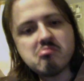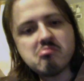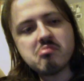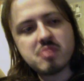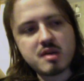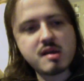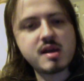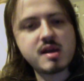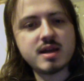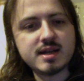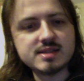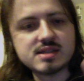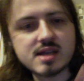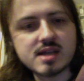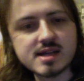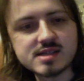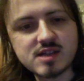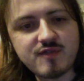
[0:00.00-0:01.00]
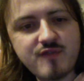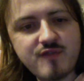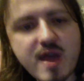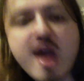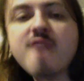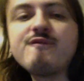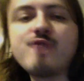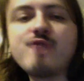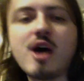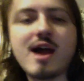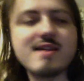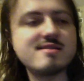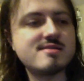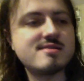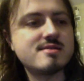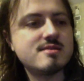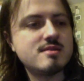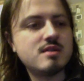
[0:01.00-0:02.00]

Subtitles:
it's a fair fight.